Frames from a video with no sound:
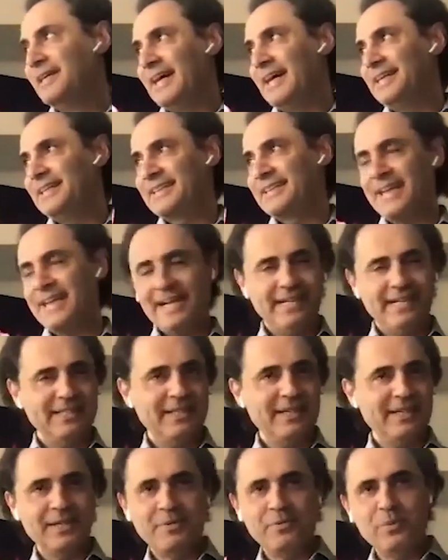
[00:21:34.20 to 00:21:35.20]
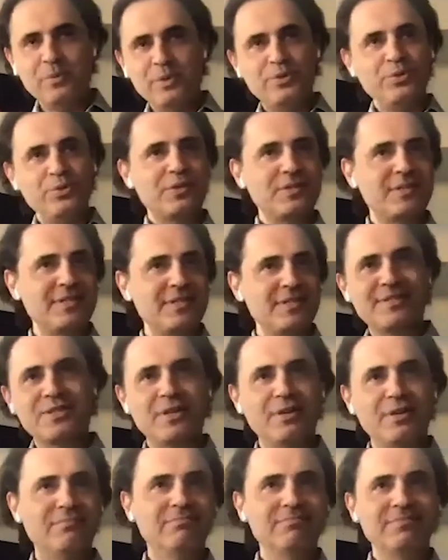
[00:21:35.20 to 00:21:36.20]
And in Canada, we do see
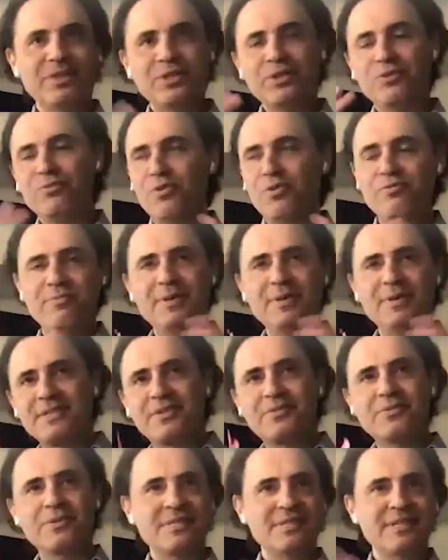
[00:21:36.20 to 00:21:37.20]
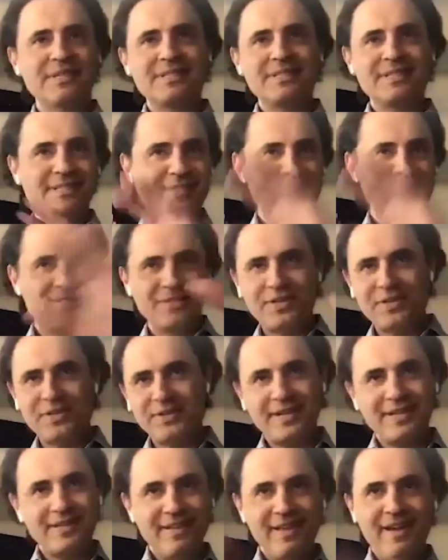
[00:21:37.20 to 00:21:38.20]
some movements and resistances here
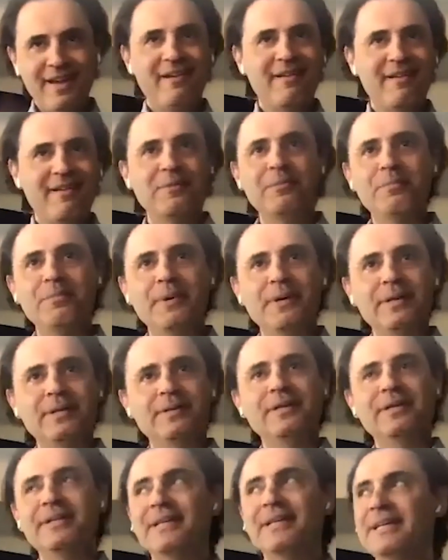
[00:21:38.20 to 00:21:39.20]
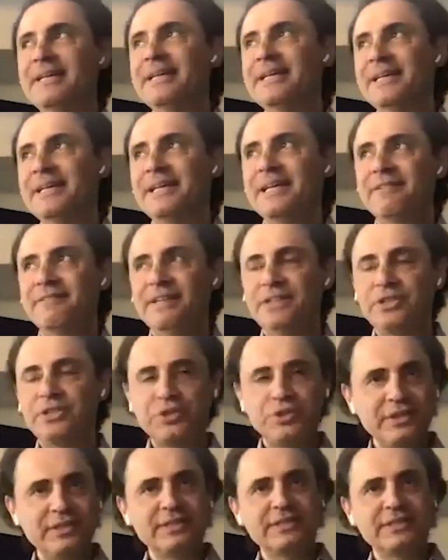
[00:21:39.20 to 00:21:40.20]
and there, but
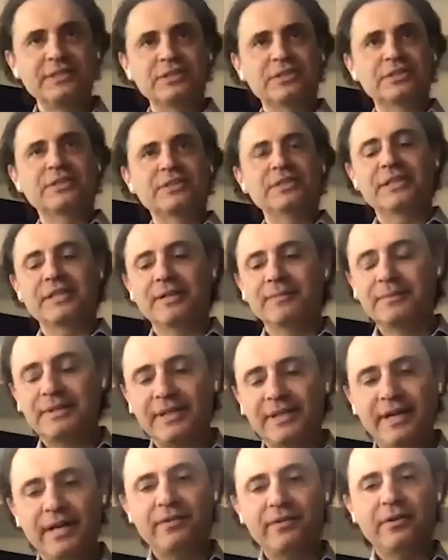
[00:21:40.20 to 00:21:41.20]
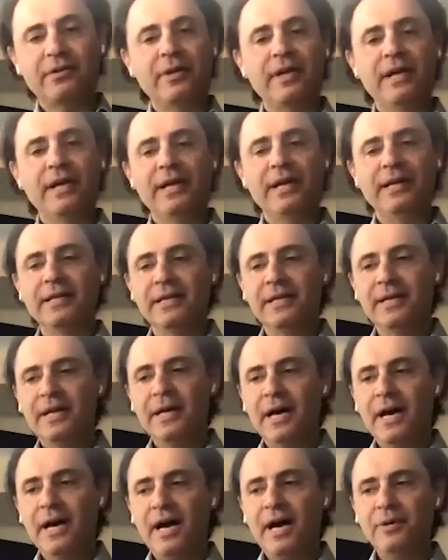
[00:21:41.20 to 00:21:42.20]
eventually this is going to come together. And
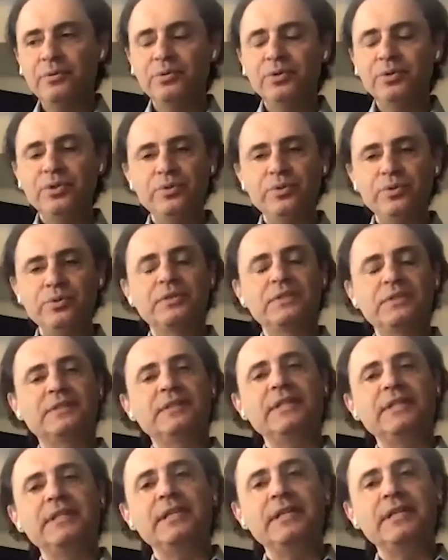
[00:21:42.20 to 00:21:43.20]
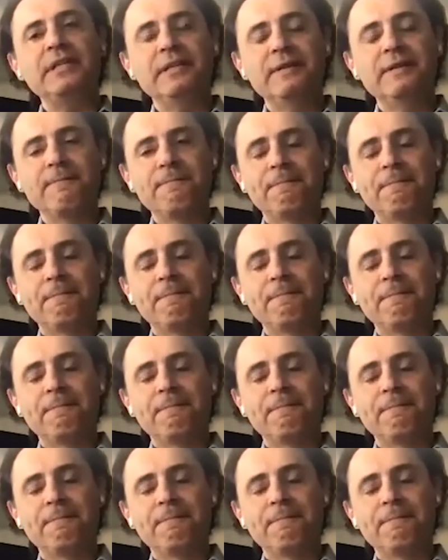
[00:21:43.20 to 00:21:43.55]
how do you see